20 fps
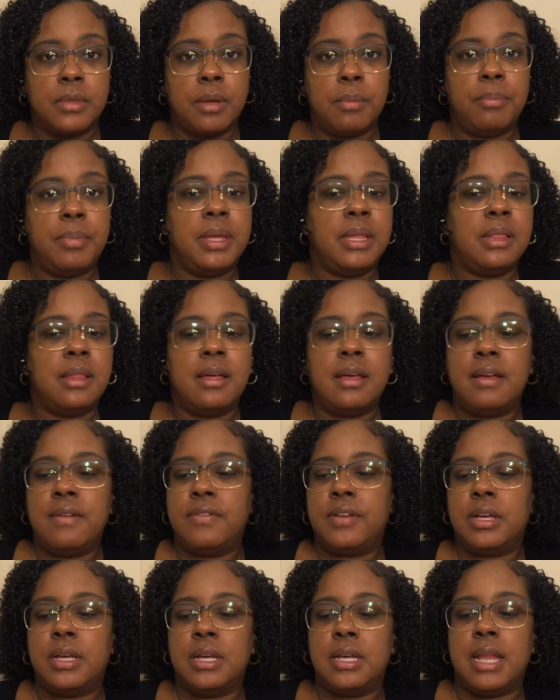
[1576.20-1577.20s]
BLove
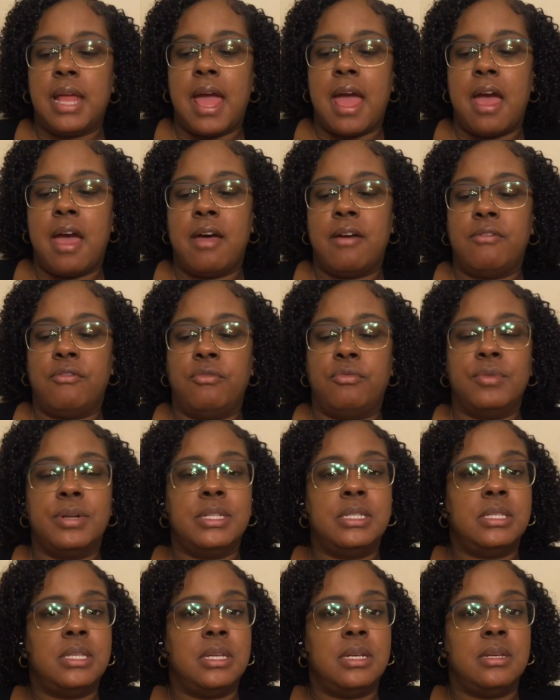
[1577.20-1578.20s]
could have
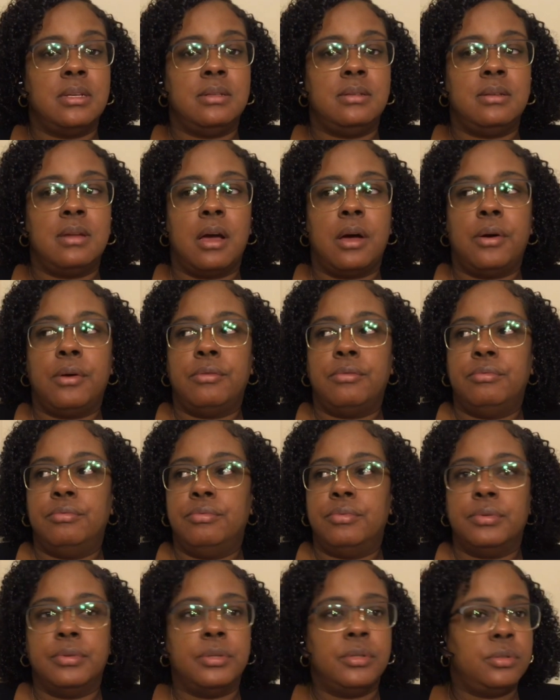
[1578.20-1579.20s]
rented a
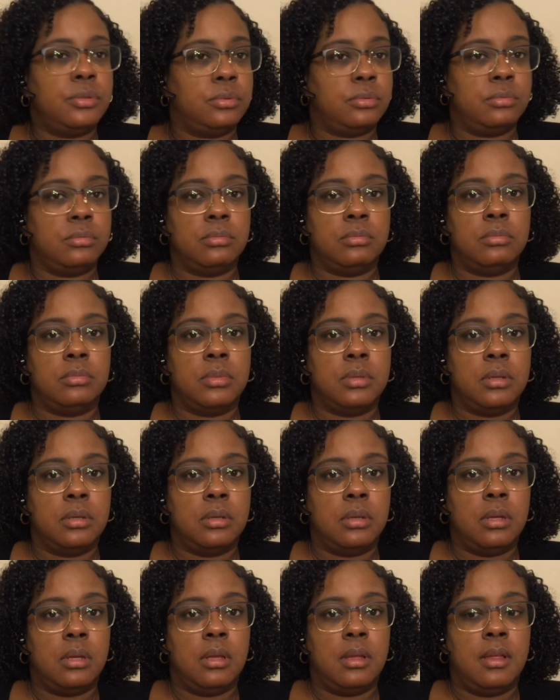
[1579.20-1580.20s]
room.
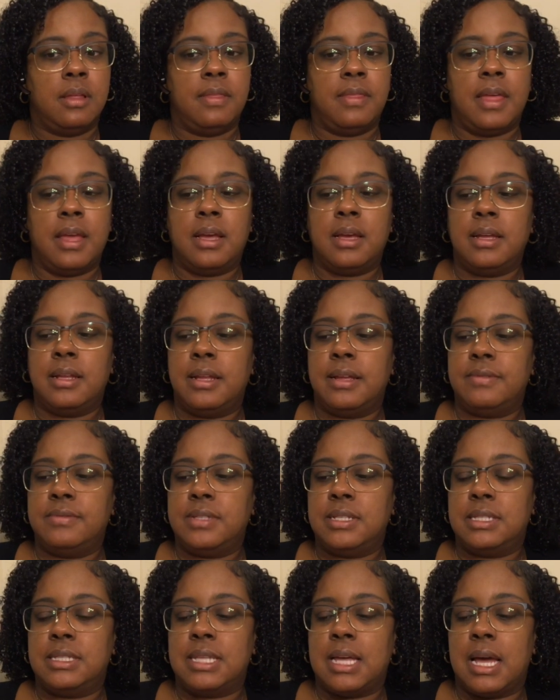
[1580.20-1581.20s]
They could have
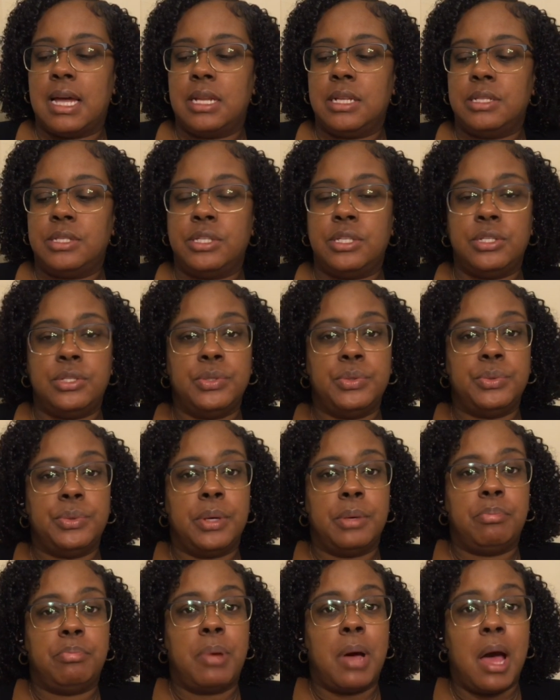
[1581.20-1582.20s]
decided to do
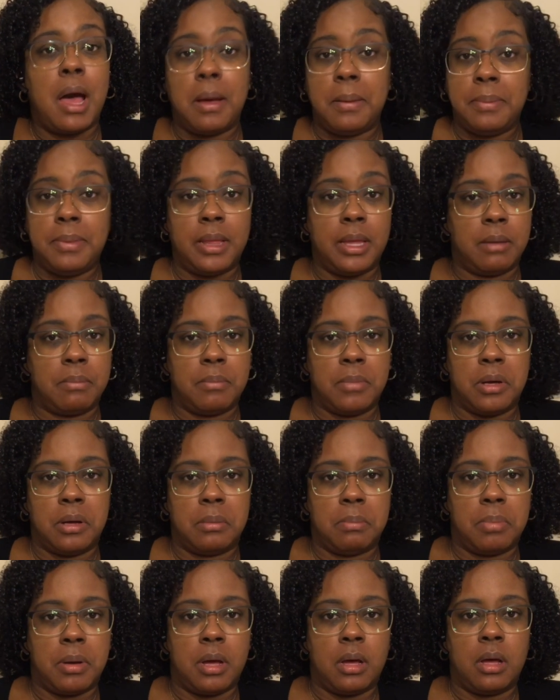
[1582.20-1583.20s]
a public
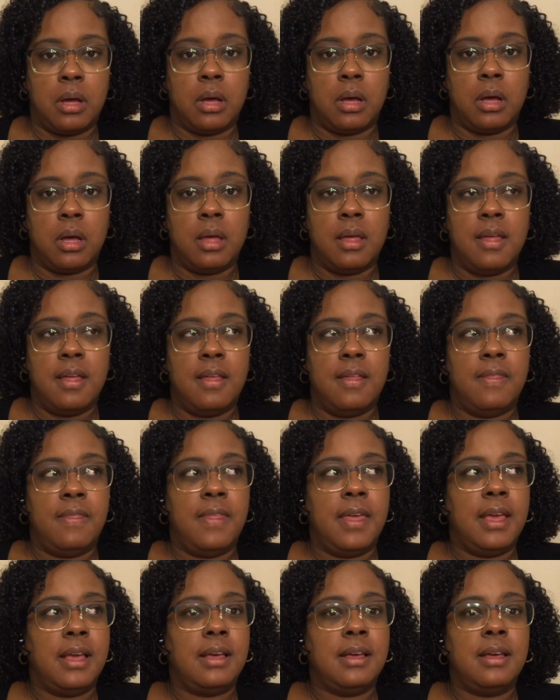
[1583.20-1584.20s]
mukbang.
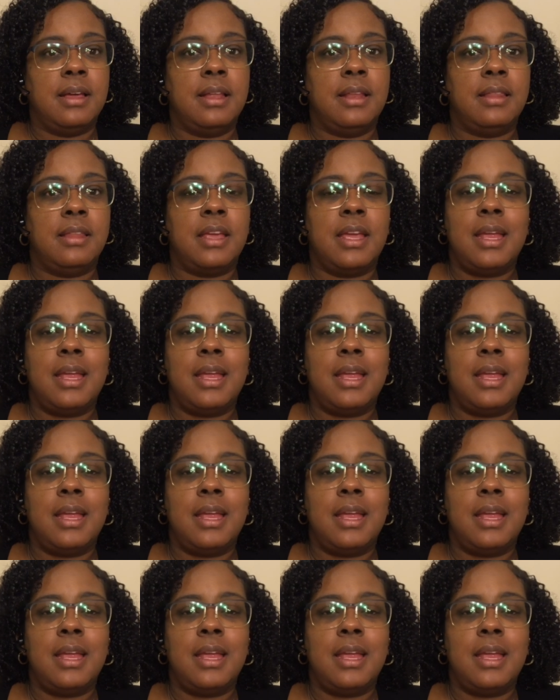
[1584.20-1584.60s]
They could,